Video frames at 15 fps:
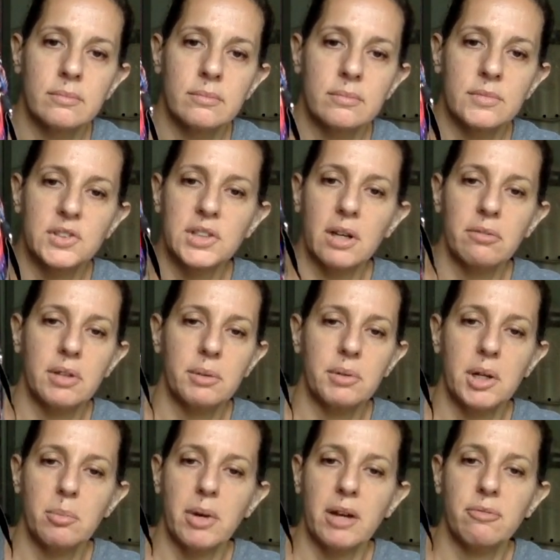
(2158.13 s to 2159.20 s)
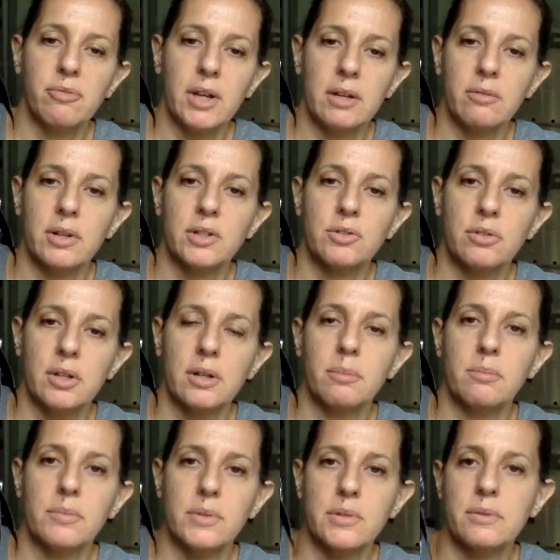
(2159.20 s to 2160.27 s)
It's definitely one of my favorite
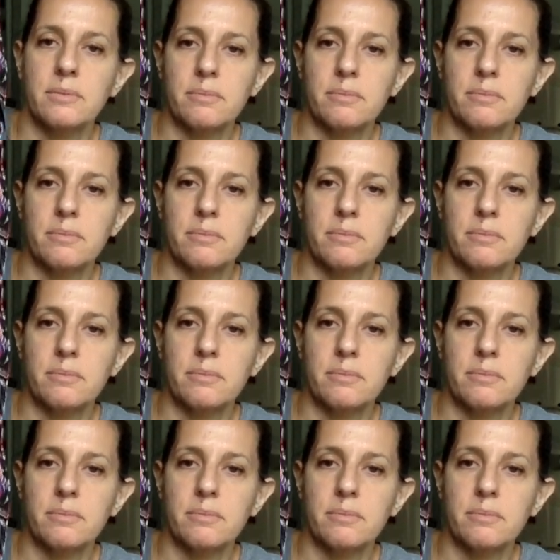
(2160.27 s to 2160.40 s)
trims.